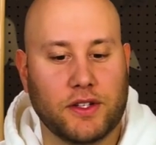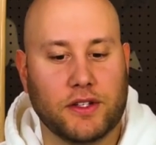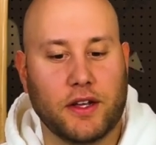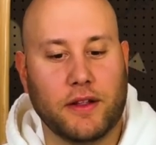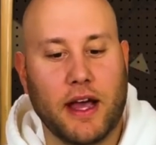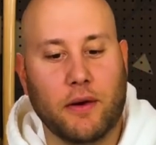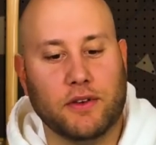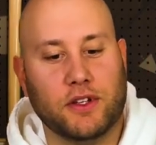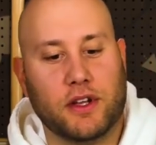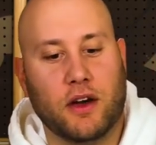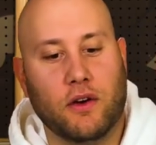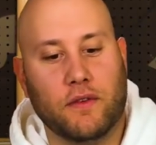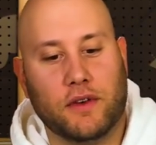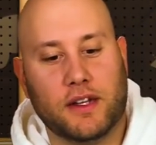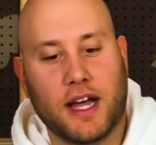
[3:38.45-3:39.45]
So that would just go
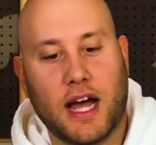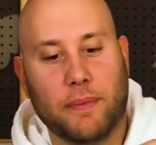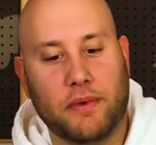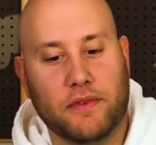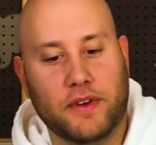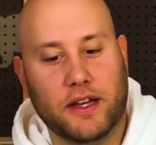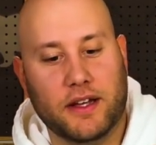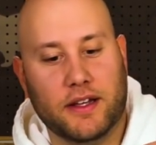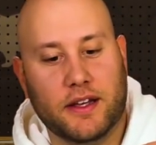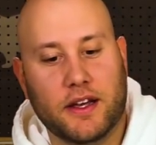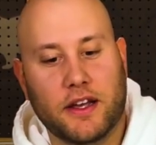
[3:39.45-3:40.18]
over top of it.